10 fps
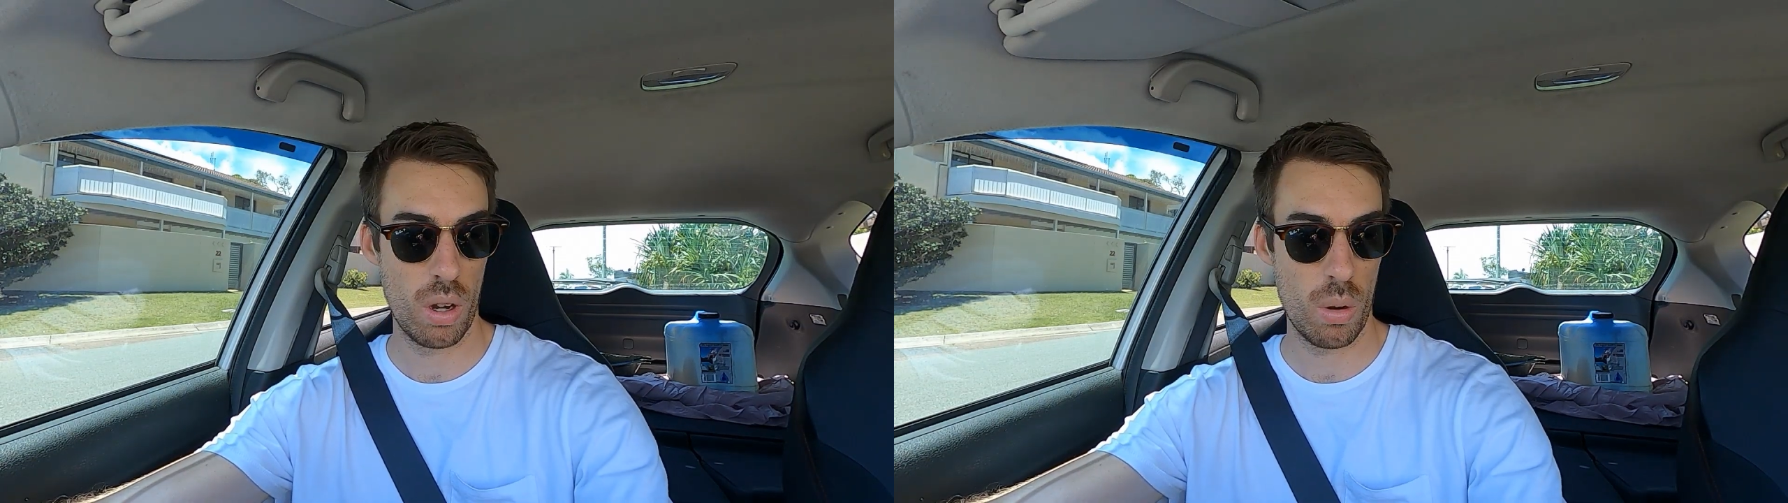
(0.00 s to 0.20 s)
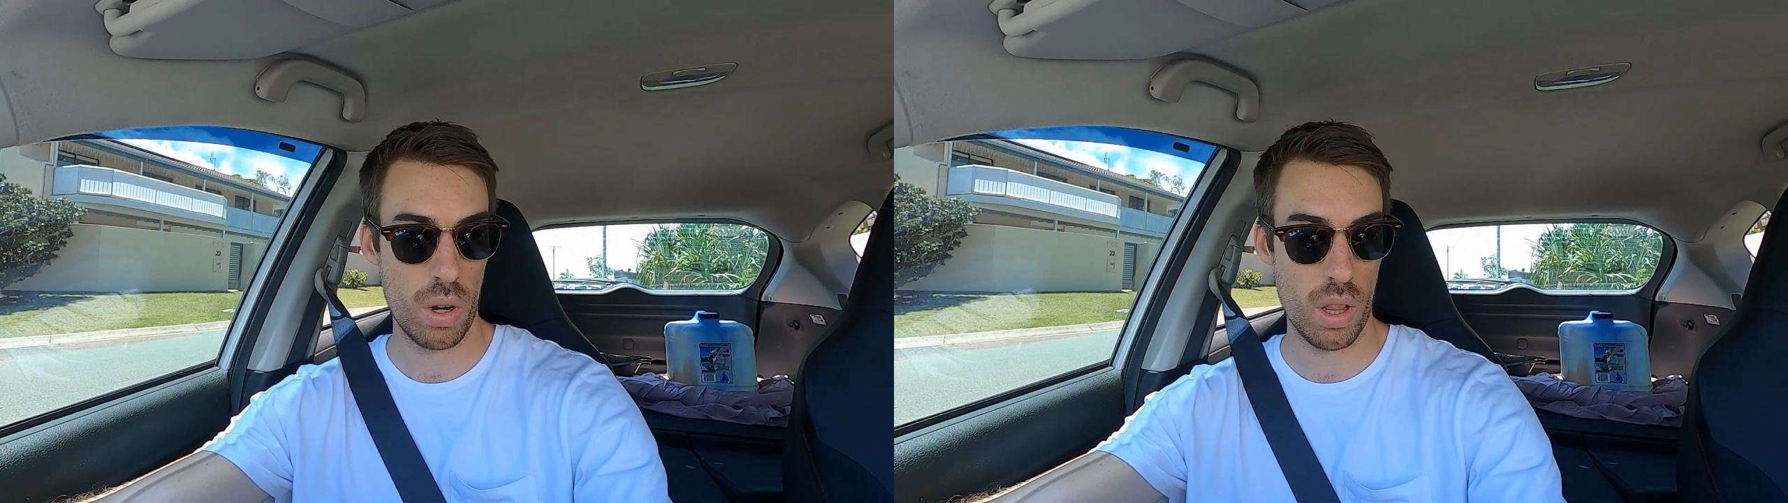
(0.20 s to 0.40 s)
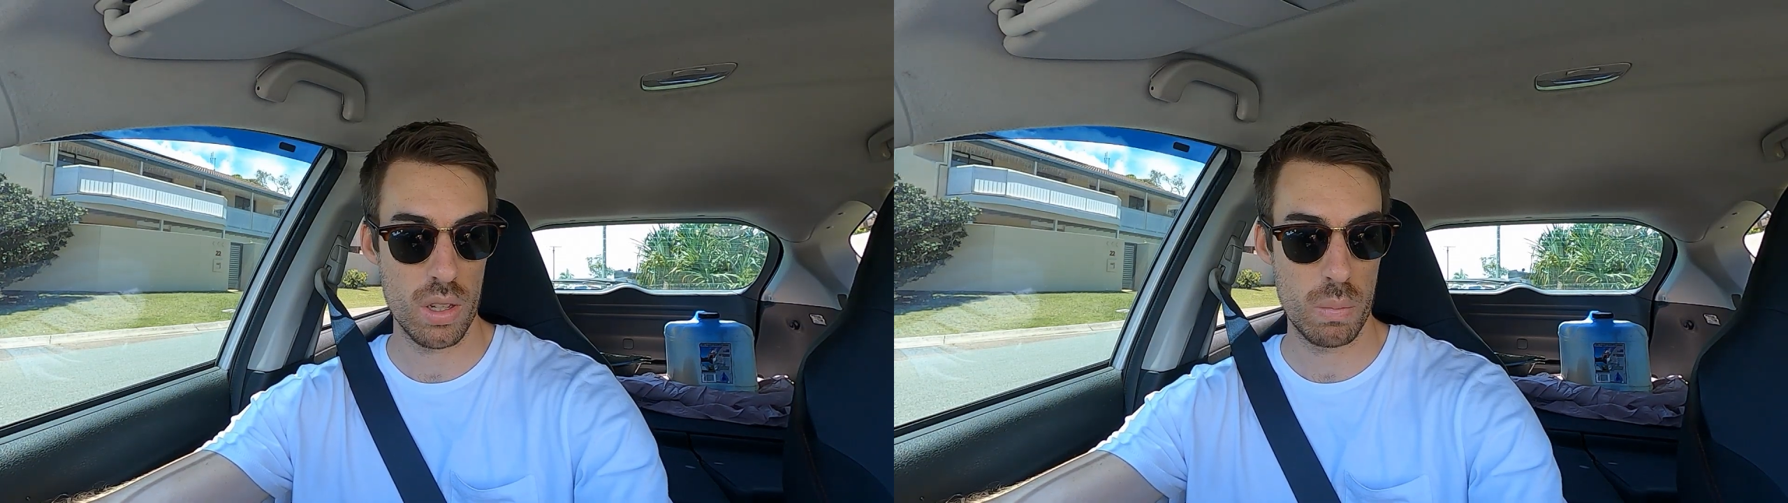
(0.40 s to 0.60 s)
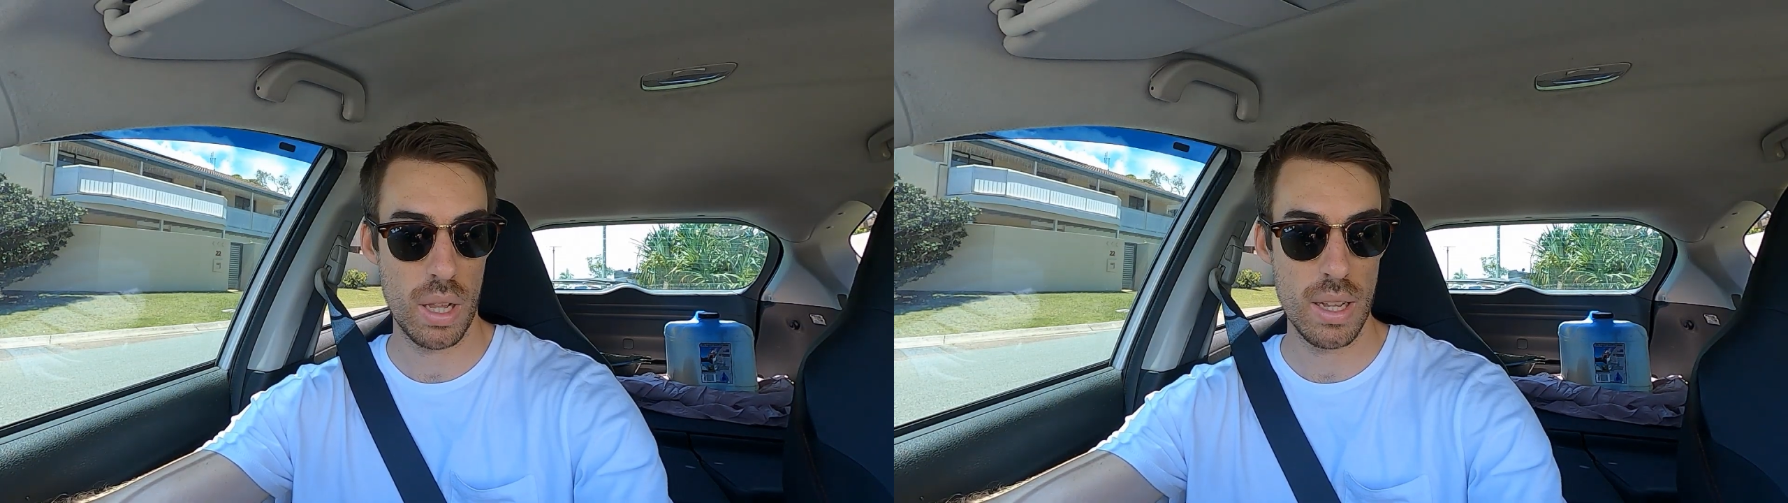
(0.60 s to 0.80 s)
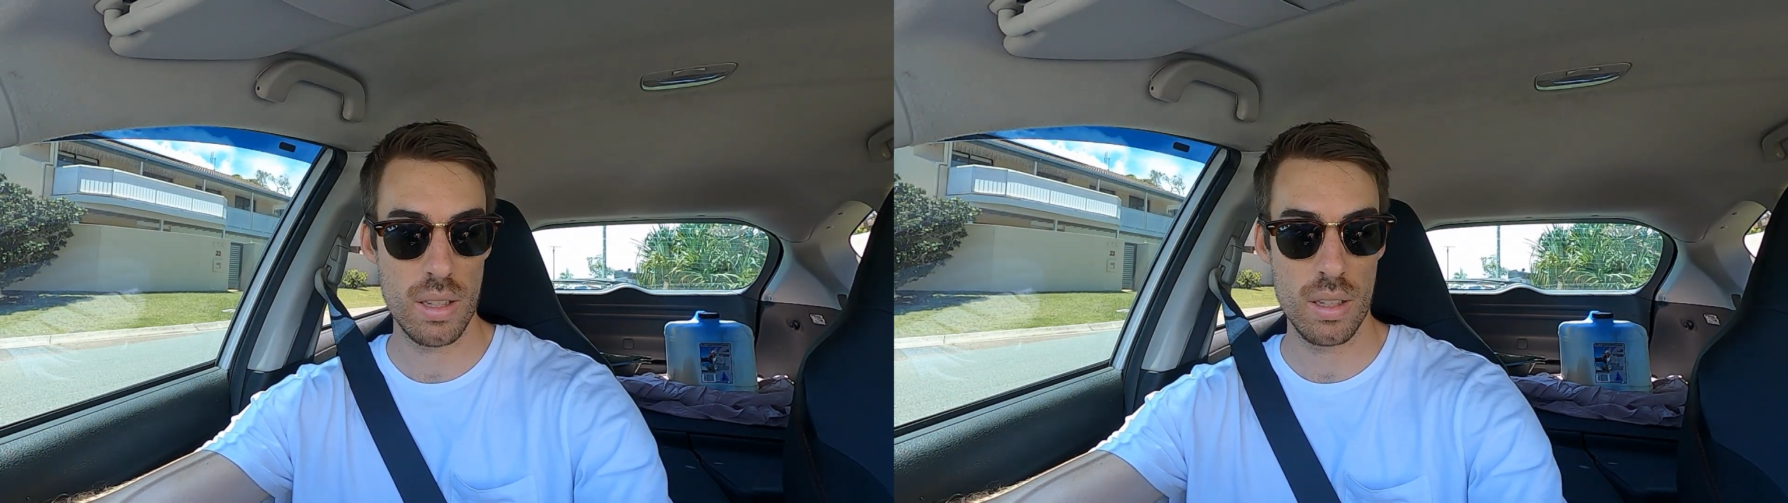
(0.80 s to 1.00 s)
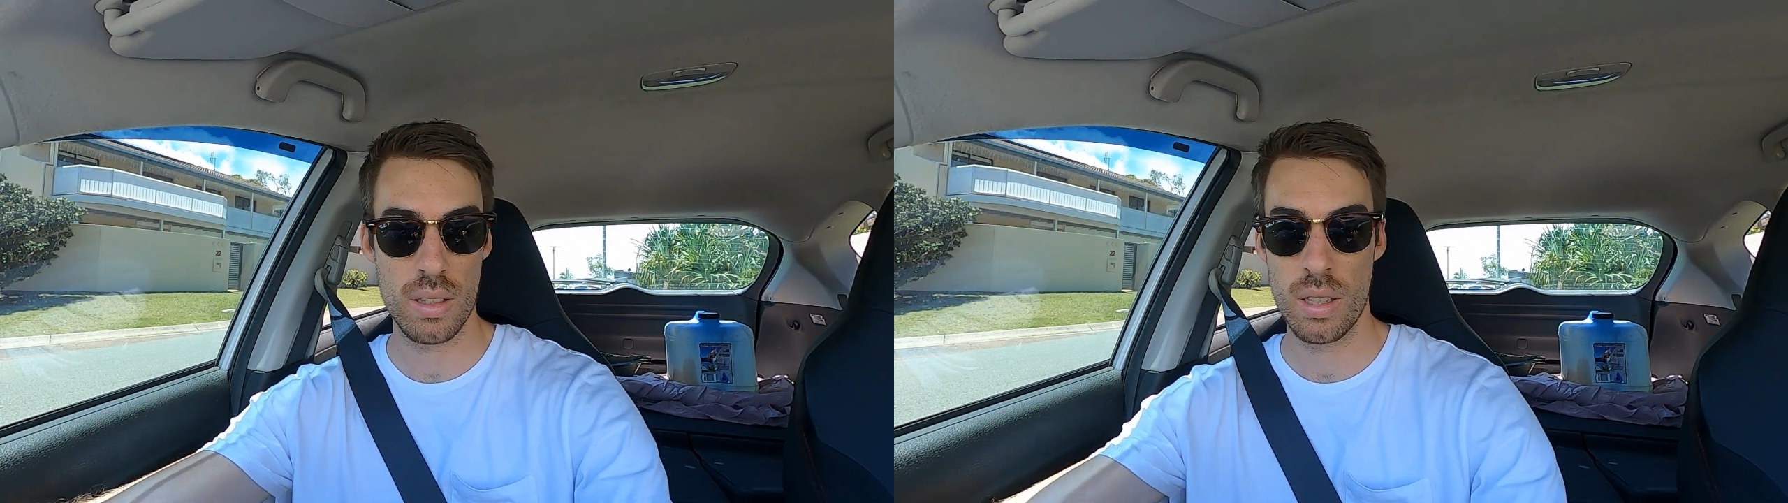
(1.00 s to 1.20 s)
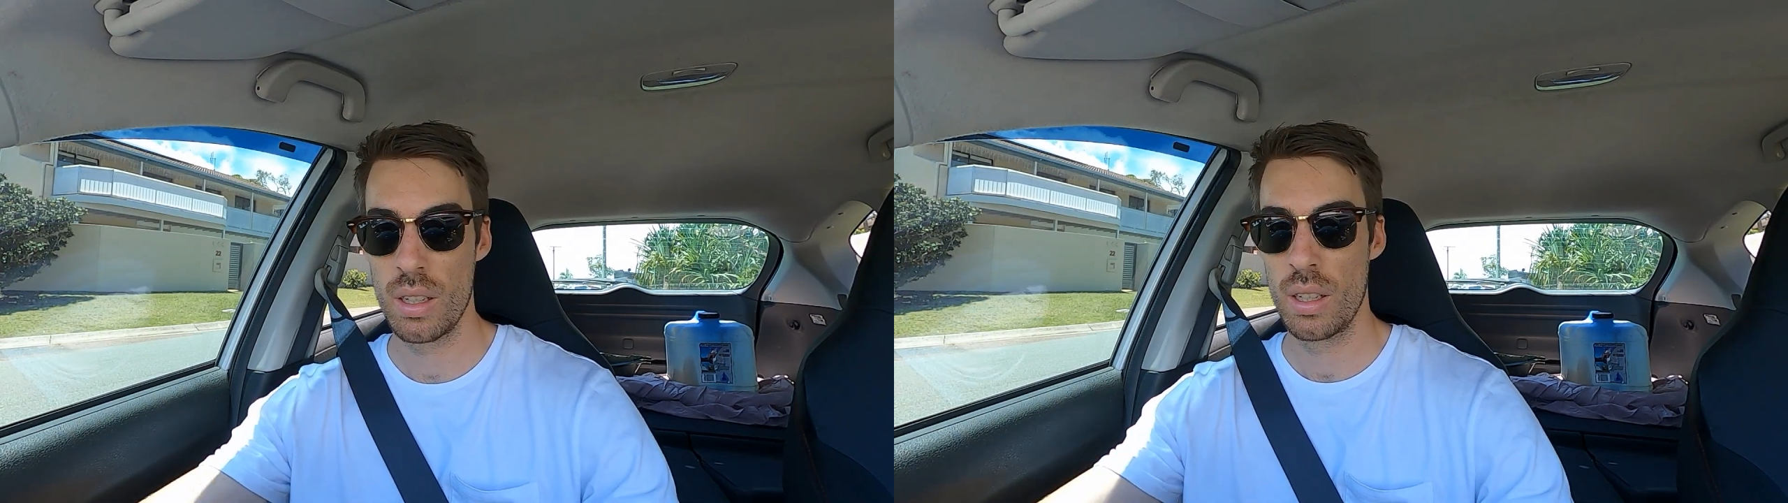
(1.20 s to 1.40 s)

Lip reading: you know, one of those places,